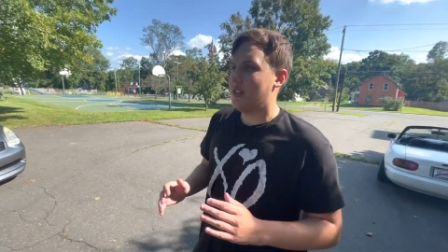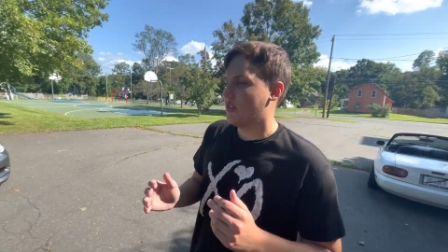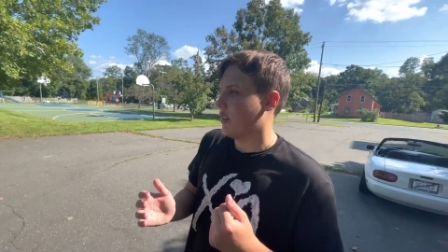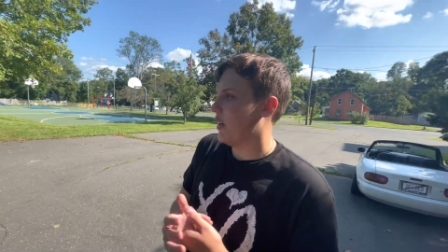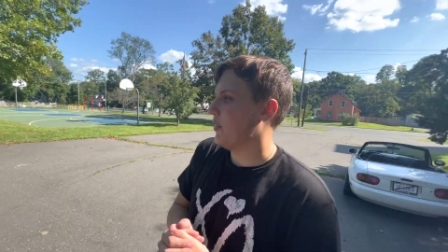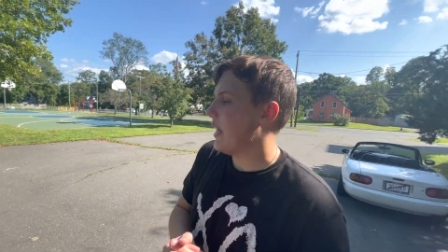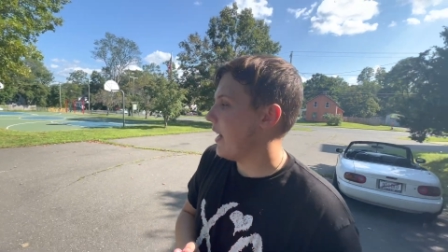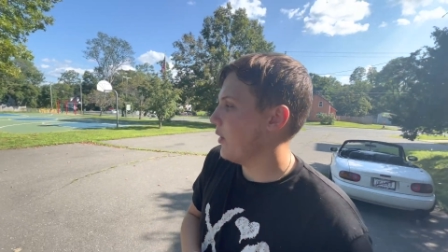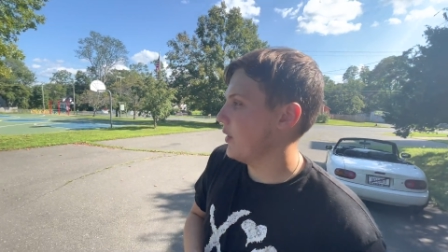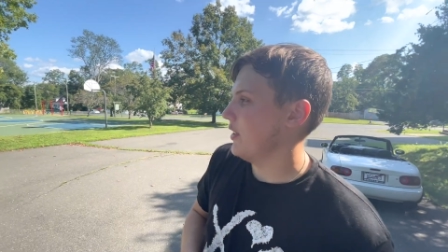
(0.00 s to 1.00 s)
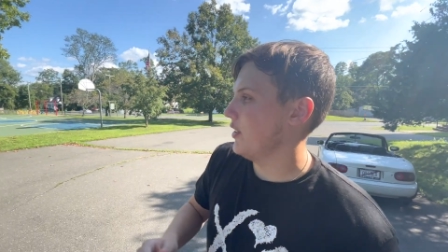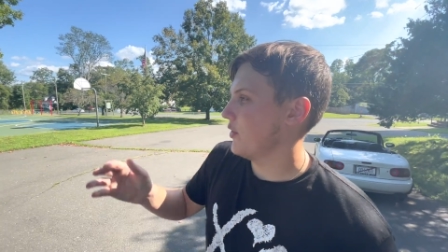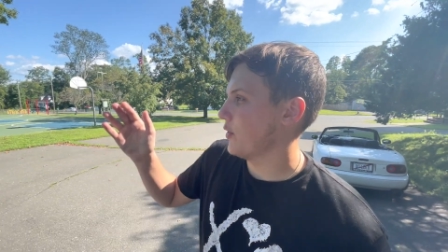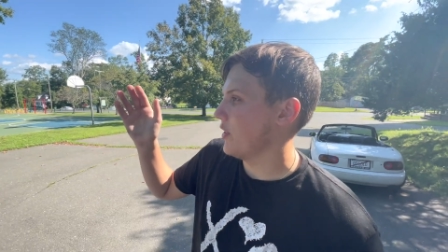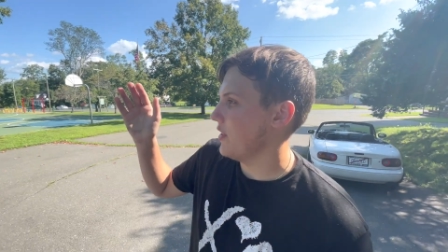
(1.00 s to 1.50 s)
so now is
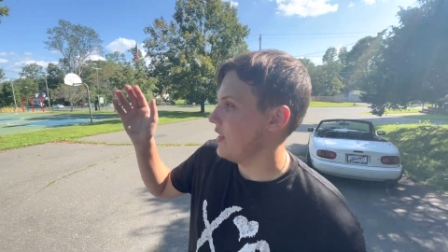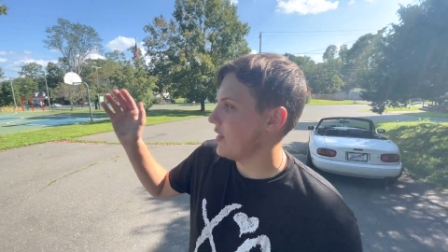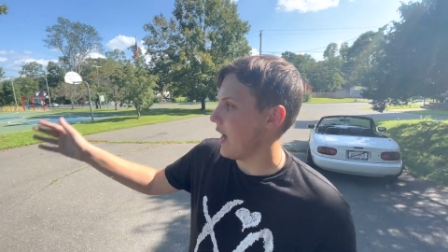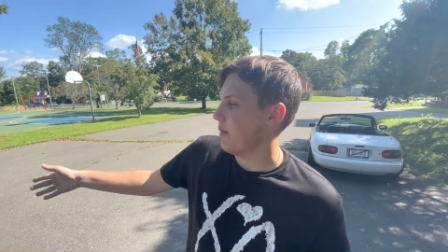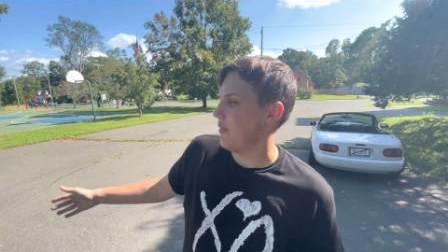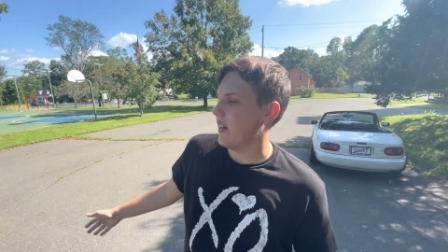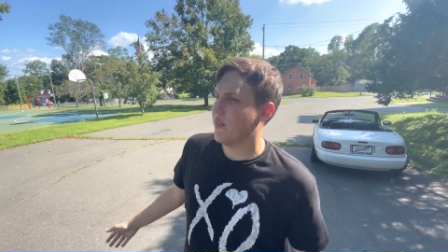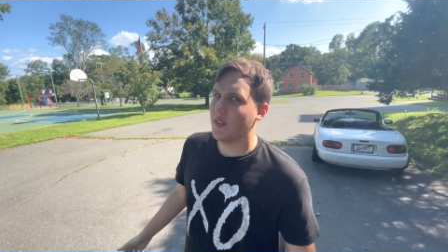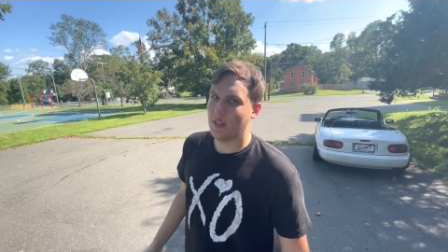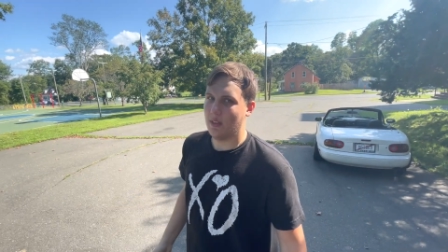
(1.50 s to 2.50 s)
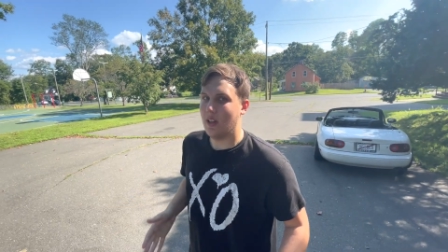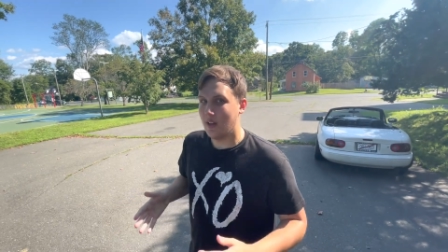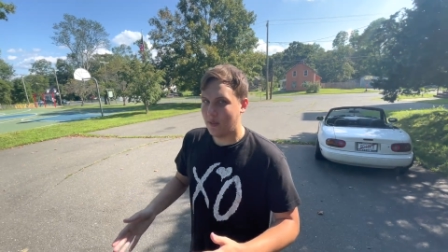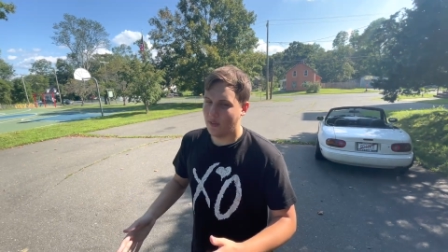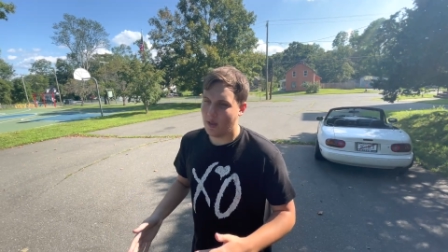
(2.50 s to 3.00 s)
for the top 5 things I
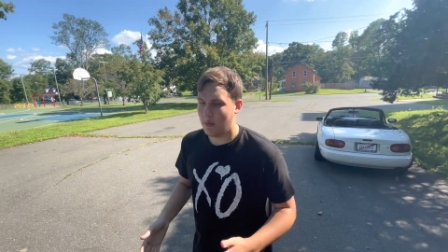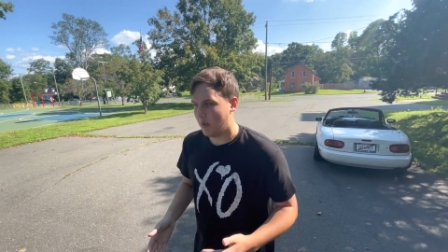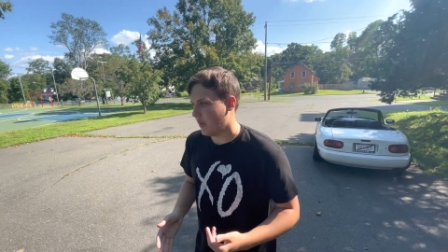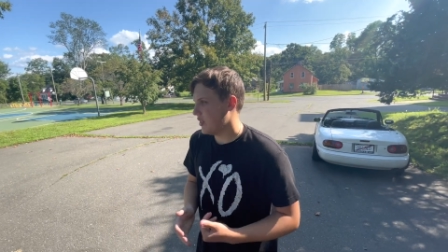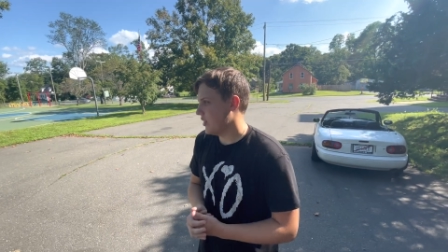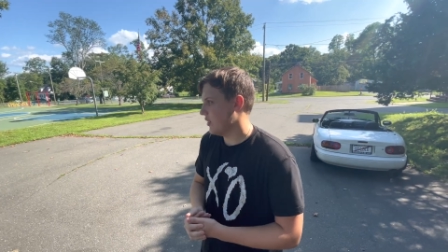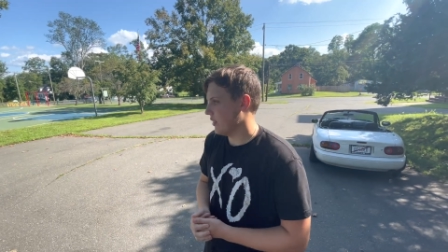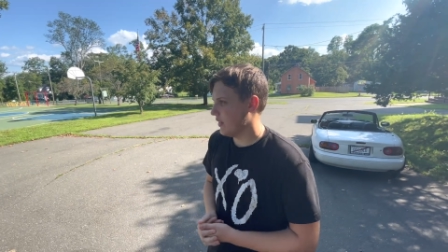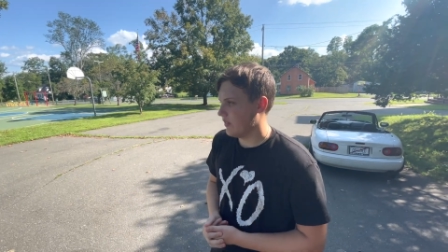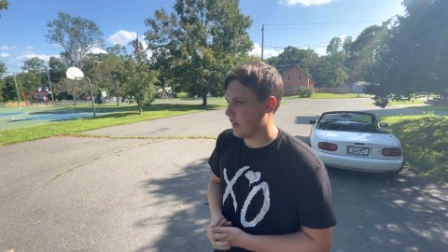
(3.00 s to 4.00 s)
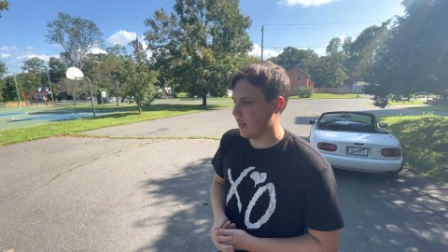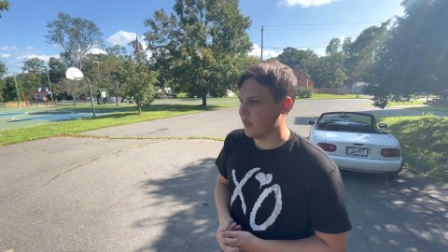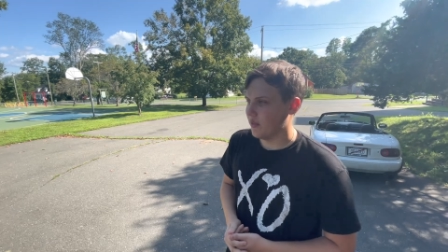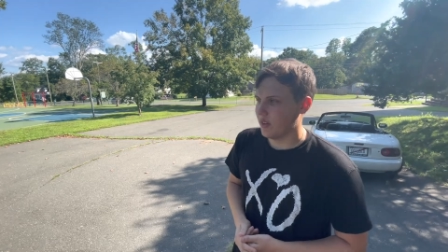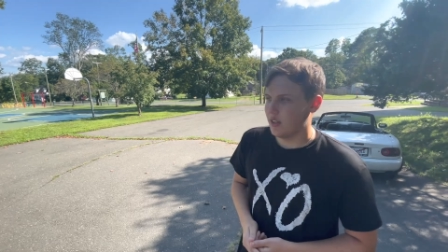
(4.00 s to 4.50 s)
love about my
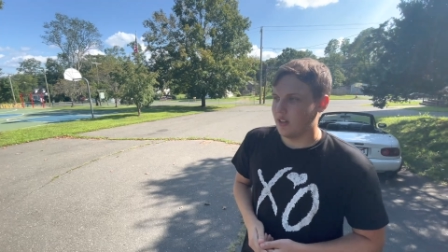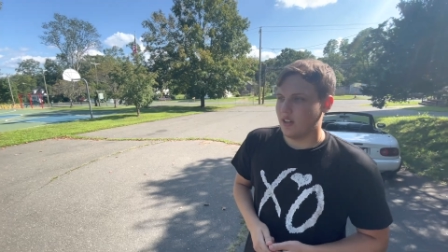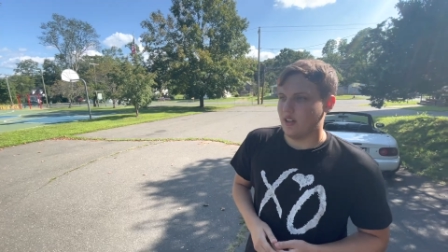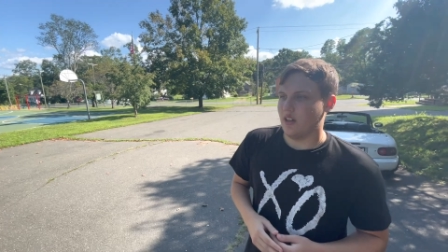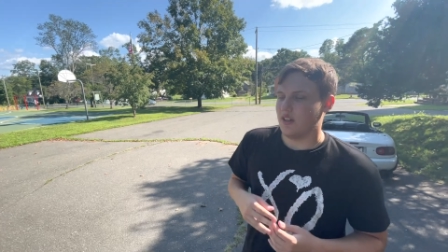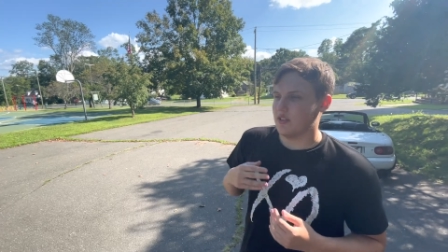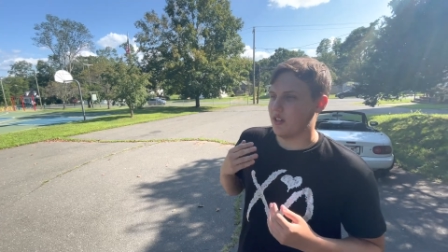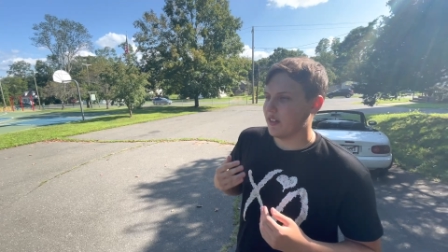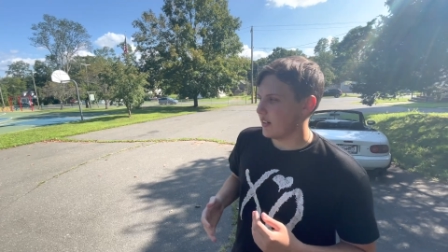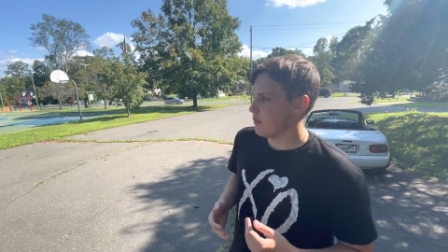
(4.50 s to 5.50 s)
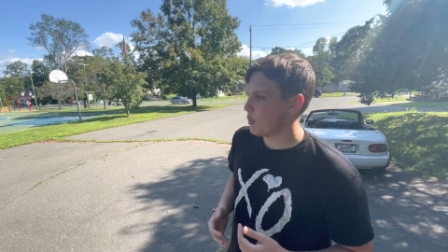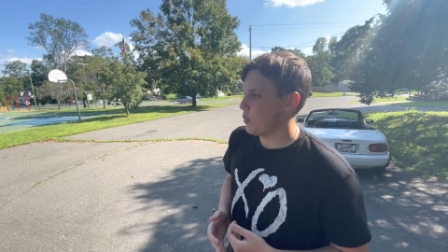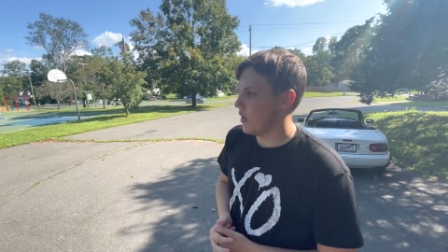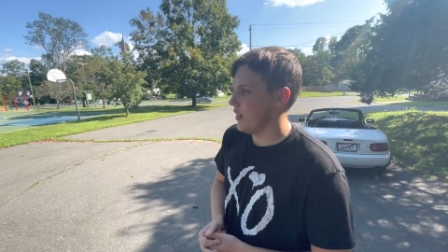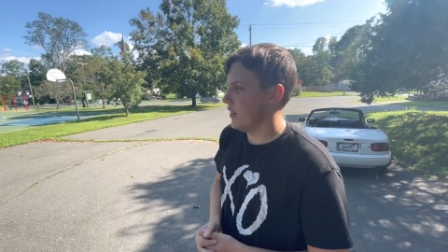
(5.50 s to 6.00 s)
G35. Starting at number
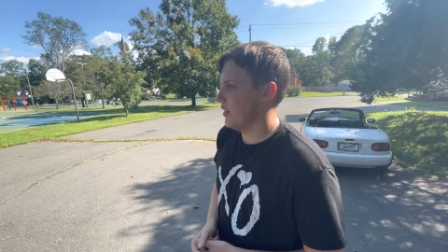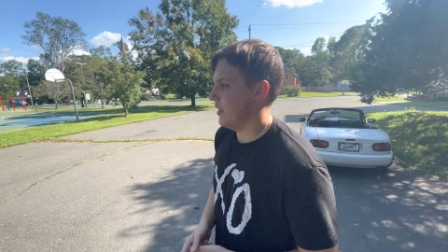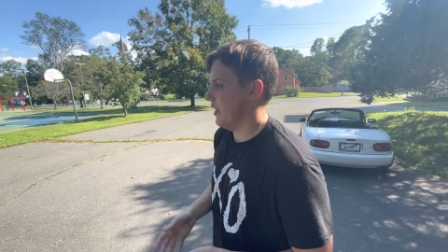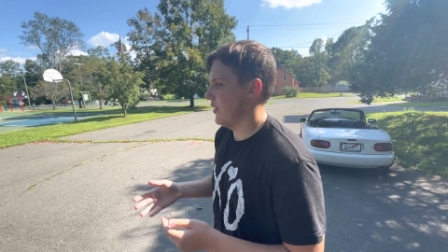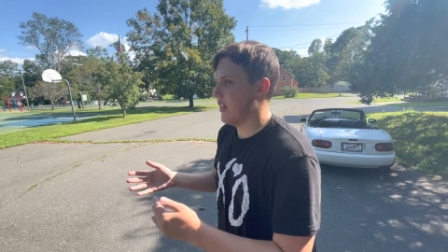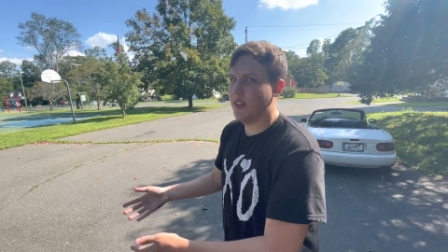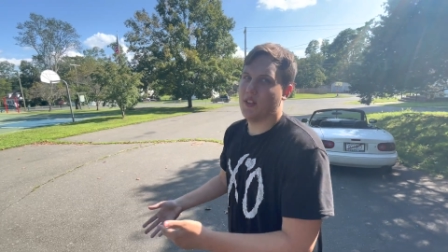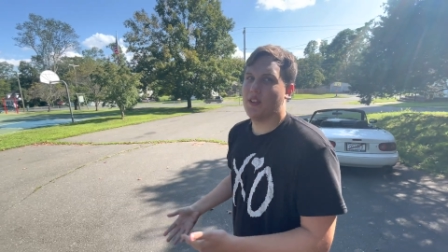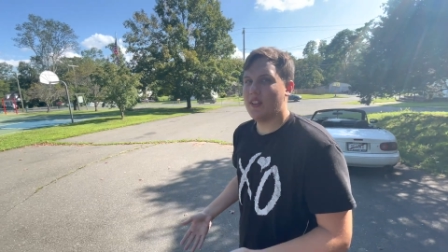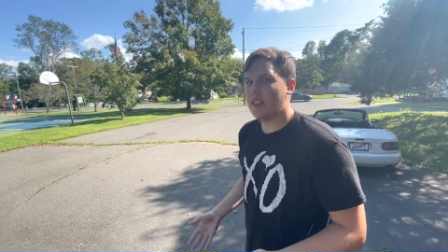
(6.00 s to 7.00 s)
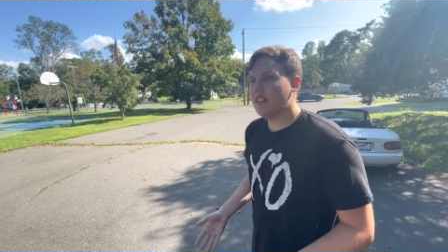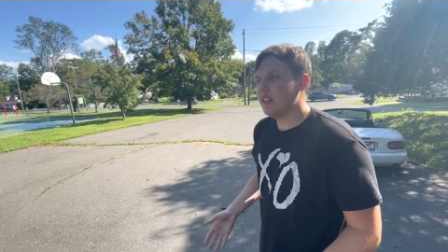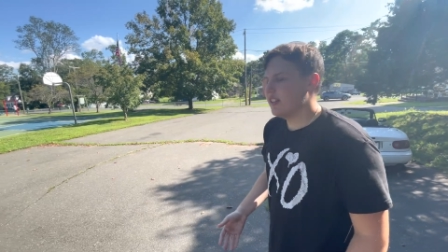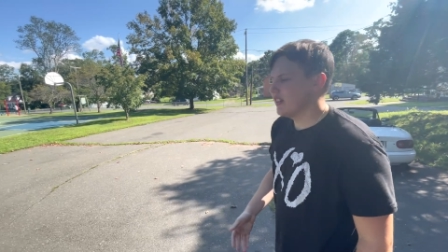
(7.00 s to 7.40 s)
1, it's that it's a DE.